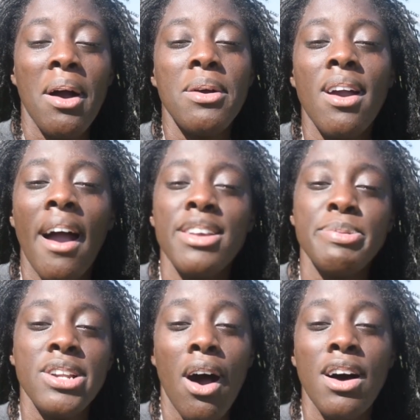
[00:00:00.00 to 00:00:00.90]
walk with God has
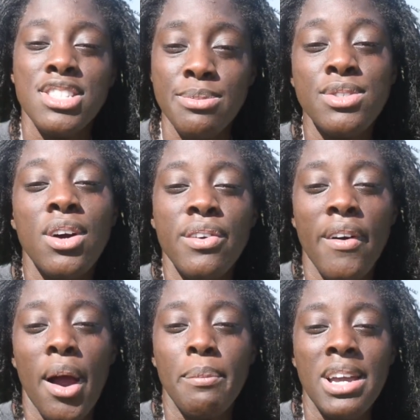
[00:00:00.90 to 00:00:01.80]
been awesome so
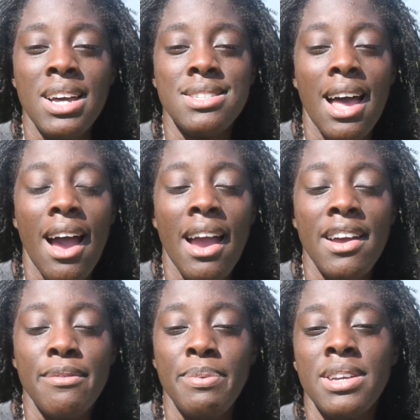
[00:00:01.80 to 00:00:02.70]
far because I
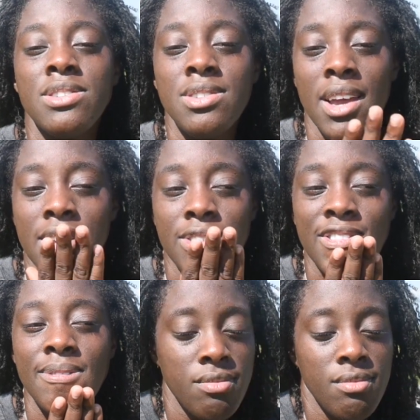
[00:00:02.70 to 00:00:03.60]
have been
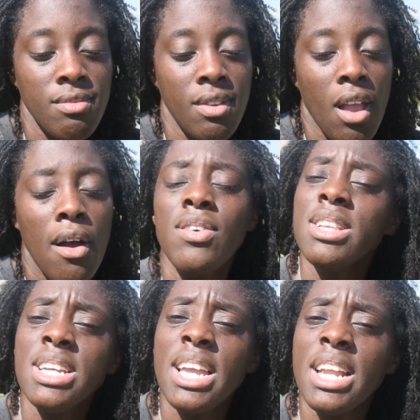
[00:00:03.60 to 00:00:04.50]
just
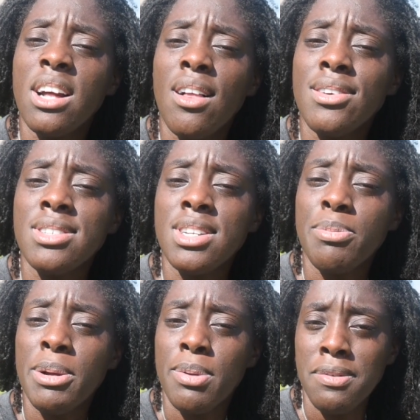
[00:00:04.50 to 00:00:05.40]
really getting closer to
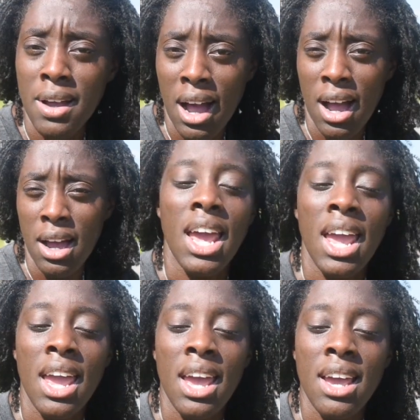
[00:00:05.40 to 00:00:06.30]
people of God
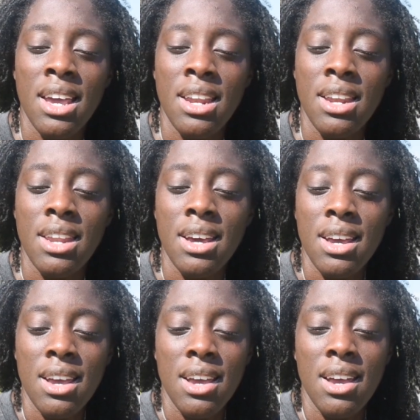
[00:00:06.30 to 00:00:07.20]
and
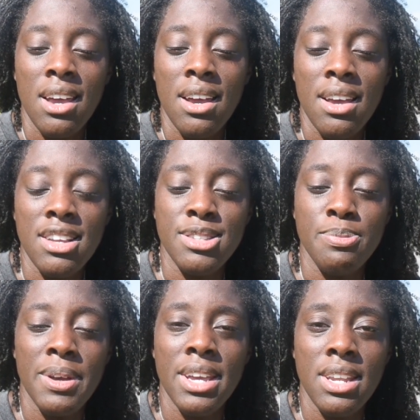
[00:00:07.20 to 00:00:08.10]
it's
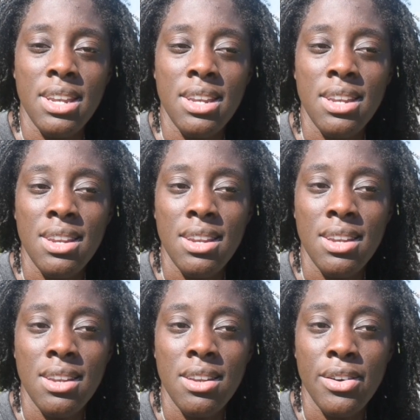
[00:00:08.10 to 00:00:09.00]
been
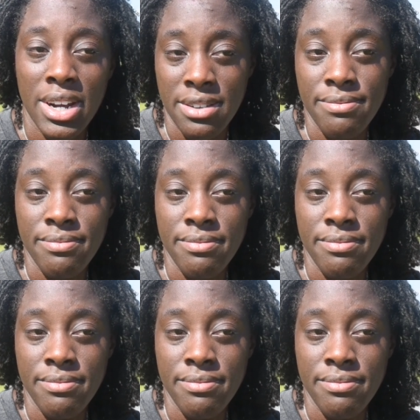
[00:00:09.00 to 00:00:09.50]
great.